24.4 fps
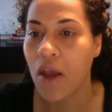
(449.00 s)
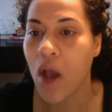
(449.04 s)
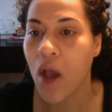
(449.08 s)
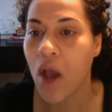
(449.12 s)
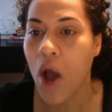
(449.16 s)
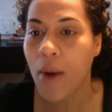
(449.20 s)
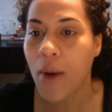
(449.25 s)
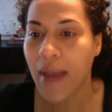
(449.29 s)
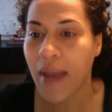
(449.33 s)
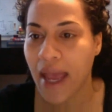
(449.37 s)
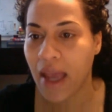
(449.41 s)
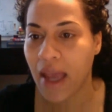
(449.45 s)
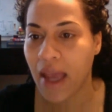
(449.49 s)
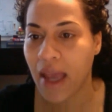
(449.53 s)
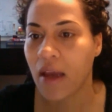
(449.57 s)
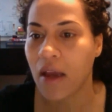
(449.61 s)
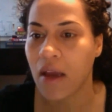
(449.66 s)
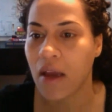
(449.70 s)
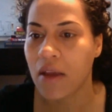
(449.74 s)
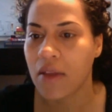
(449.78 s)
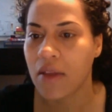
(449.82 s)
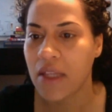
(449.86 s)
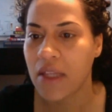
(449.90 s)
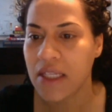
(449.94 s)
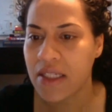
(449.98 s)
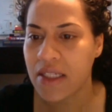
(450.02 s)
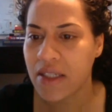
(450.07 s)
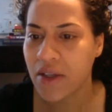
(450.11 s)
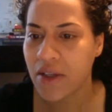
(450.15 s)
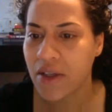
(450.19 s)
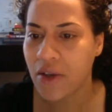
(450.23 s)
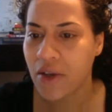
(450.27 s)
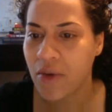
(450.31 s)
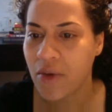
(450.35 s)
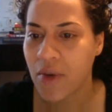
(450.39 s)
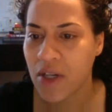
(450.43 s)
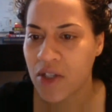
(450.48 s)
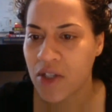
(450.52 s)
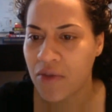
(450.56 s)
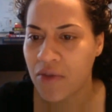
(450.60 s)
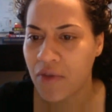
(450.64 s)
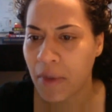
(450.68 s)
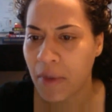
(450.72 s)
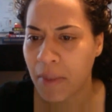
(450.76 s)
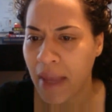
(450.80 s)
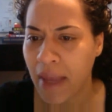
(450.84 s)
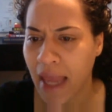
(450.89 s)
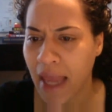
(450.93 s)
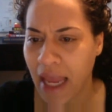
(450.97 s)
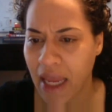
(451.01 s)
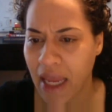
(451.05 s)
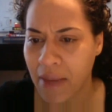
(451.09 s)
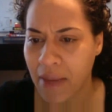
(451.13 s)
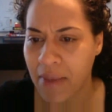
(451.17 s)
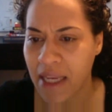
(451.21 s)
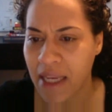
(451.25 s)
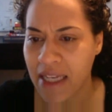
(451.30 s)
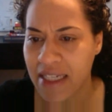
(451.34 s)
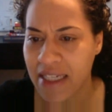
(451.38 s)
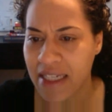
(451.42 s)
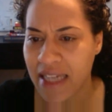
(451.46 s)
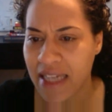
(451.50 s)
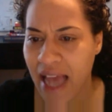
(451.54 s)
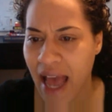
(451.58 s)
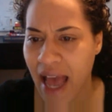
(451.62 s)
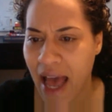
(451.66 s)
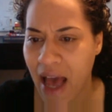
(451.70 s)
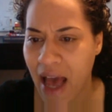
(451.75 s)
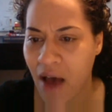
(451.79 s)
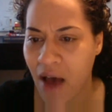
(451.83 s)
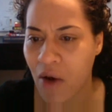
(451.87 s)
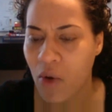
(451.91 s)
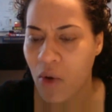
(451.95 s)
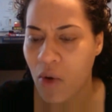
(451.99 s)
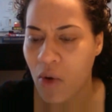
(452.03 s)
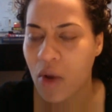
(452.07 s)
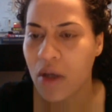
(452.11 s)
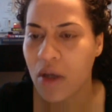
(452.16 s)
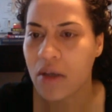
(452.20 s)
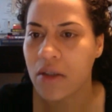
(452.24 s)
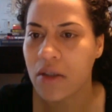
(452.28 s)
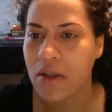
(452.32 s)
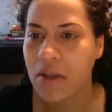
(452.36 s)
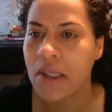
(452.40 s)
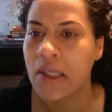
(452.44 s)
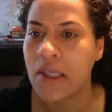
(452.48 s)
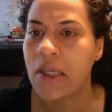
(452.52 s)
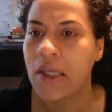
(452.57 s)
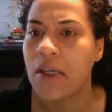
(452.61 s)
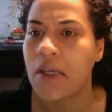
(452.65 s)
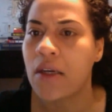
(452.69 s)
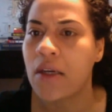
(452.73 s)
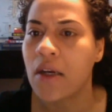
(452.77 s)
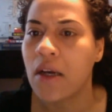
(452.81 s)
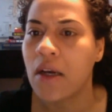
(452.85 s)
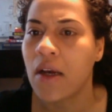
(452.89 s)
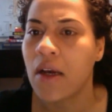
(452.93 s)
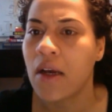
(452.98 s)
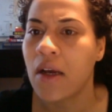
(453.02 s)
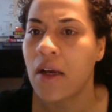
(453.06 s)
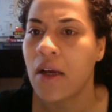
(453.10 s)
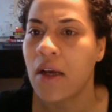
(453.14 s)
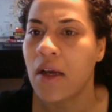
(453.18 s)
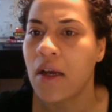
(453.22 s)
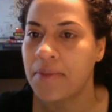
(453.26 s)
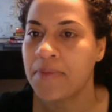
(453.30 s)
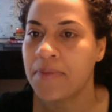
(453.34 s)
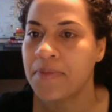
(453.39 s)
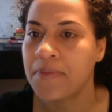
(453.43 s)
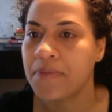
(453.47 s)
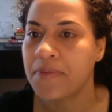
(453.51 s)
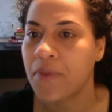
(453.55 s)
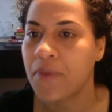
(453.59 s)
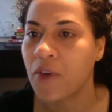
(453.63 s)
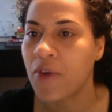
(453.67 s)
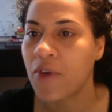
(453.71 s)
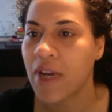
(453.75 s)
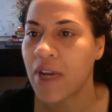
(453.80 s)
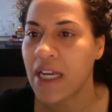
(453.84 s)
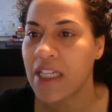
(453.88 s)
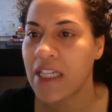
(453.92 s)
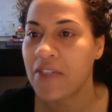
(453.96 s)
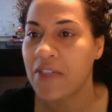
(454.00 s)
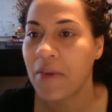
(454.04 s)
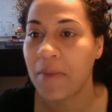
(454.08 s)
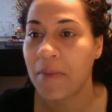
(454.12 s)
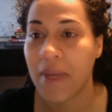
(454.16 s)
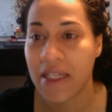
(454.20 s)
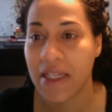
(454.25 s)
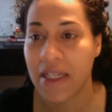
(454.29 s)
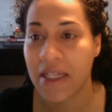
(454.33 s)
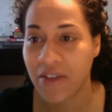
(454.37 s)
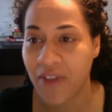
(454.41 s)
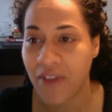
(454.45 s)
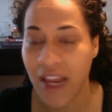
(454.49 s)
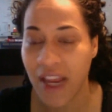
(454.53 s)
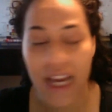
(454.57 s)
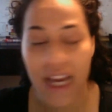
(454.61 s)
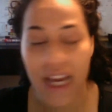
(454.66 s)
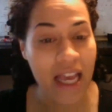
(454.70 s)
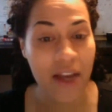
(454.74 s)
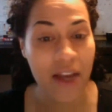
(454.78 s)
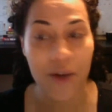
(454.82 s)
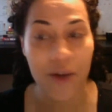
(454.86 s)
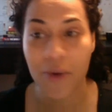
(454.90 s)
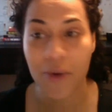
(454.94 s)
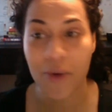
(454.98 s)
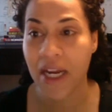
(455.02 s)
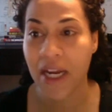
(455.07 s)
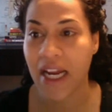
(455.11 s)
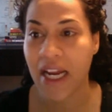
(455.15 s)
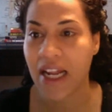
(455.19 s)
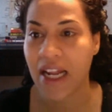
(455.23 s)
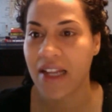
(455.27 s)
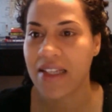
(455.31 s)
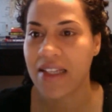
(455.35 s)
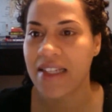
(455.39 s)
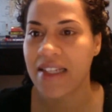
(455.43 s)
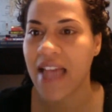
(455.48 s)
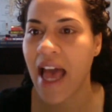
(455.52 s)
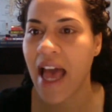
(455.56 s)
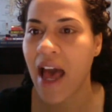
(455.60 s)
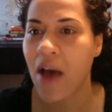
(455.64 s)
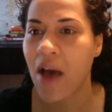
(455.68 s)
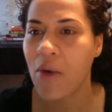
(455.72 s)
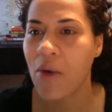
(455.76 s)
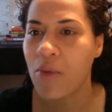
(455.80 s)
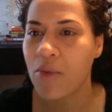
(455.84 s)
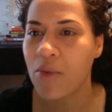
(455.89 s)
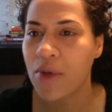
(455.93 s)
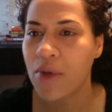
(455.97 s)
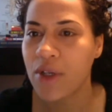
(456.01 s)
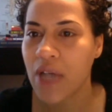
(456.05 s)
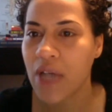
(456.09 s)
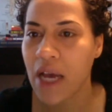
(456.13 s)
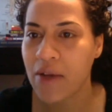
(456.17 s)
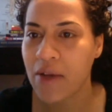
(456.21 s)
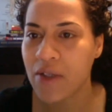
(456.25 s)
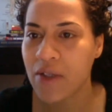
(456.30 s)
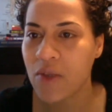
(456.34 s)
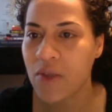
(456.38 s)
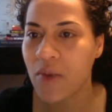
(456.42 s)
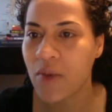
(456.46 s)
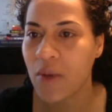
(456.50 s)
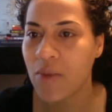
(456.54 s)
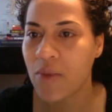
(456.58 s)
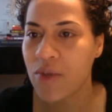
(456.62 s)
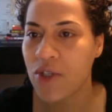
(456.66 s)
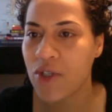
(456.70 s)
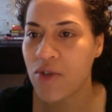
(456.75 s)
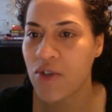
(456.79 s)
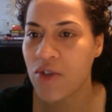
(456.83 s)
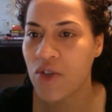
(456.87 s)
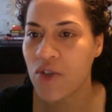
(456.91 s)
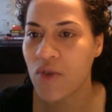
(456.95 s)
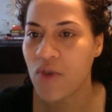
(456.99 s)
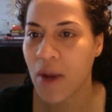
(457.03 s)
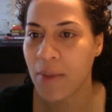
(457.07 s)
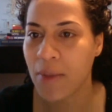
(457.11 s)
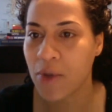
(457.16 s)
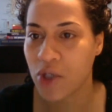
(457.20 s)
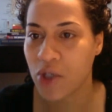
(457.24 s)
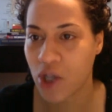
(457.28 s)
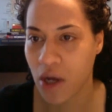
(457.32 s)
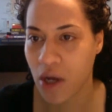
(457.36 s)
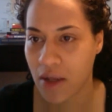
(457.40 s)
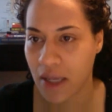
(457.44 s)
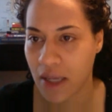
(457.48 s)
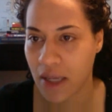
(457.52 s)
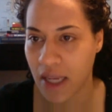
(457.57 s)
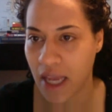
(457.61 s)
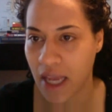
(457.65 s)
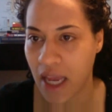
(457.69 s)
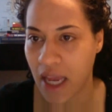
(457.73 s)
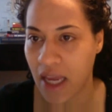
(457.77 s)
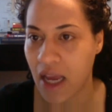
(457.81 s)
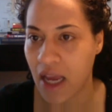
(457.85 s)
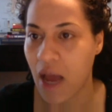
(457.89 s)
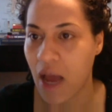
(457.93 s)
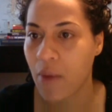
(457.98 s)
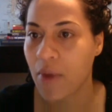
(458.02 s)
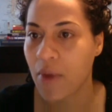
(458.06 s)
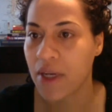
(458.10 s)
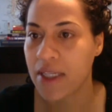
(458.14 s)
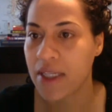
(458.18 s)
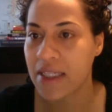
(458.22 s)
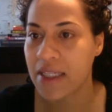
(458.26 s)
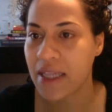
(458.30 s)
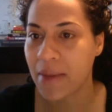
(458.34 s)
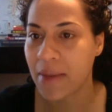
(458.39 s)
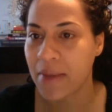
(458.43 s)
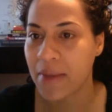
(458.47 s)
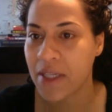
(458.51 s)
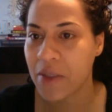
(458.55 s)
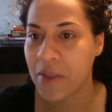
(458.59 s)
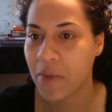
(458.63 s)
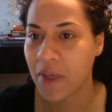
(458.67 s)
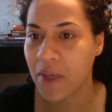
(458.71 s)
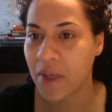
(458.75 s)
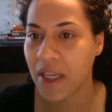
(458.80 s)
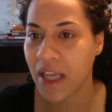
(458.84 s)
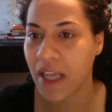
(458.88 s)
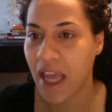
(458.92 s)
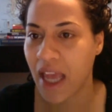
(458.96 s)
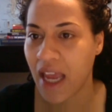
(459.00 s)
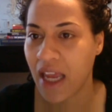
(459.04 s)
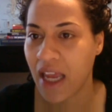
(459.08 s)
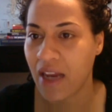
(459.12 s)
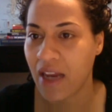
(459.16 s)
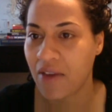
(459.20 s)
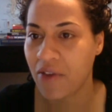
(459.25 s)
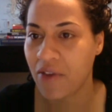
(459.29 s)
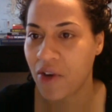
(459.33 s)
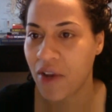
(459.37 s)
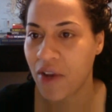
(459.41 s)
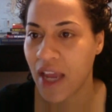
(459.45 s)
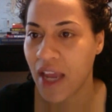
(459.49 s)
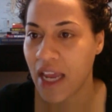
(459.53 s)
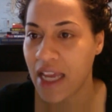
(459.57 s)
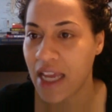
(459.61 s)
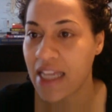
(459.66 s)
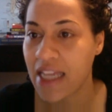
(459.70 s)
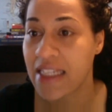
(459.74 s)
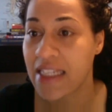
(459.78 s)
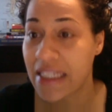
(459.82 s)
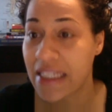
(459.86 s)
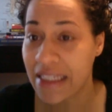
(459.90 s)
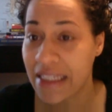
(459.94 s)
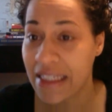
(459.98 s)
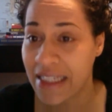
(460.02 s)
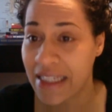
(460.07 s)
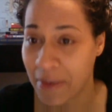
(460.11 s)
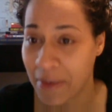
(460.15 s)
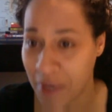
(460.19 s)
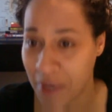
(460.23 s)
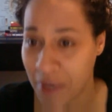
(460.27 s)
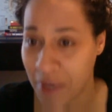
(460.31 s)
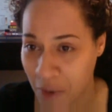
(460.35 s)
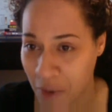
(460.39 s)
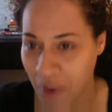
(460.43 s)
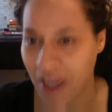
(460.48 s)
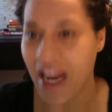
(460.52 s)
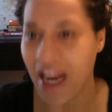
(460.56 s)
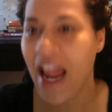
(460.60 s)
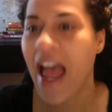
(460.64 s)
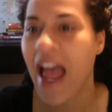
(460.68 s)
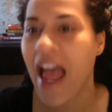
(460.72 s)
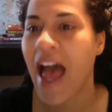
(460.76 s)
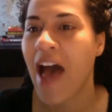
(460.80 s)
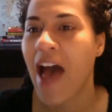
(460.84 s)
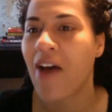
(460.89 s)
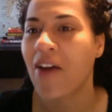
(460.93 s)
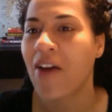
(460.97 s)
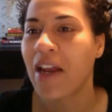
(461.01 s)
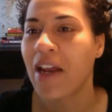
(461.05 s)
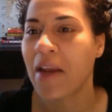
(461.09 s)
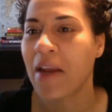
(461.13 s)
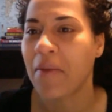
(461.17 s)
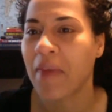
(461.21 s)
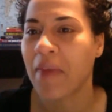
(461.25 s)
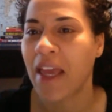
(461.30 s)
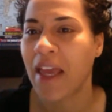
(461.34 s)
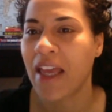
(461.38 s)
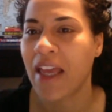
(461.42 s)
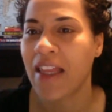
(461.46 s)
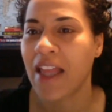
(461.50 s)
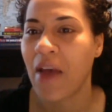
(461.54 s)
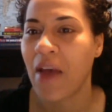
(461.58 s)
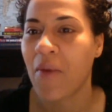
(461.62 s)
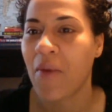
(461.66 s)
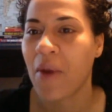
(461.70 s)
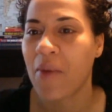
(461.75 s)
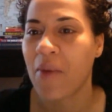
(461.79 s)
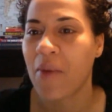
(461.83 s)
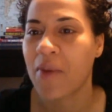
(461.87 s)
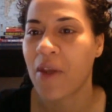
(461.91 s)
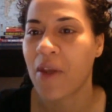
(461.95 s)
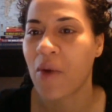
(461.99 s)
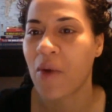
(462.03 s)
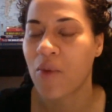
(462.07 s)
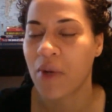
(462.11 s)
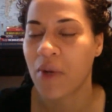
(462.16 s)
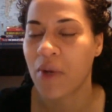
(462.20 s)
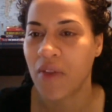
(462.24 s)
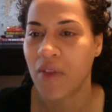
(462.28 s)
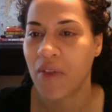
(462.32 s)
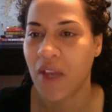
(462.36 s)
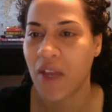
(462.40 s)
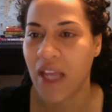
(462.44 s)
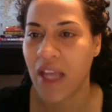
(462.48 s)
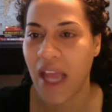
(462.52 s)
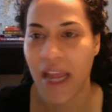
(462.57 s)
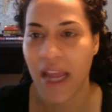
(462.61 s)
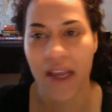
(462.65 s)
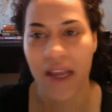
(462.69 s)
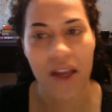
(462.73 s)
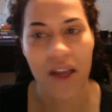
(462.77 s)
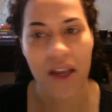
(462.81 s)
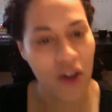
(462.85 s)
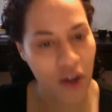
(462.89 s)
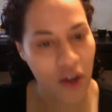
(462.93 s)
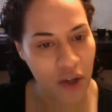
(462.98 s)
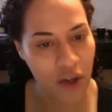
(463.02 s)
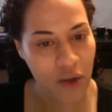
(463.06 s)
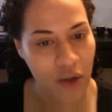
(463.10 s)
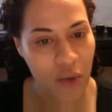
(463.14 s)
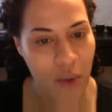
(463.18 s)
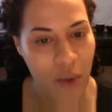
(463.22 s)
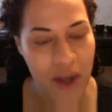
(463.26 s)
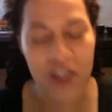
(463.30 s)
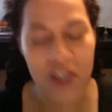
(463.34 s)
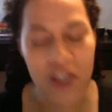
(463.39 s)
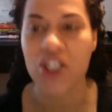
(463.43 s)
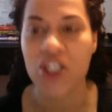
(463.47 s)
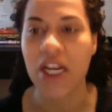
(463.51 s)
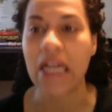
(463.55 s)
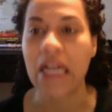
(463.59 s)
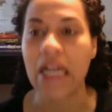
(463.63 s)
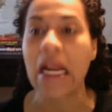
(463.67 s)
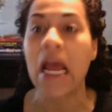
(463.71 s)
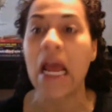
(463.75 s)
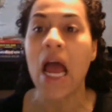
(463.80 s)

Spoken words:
Okay, this is a good question from Amy Tao. Greetings from Pennsylvania. Greetings. How sweet would you describe your chocolate cake? I want a semi-sweet cake, and if your cake isn't semi-sweet, how can I make it that way without ruining the cake? Good question.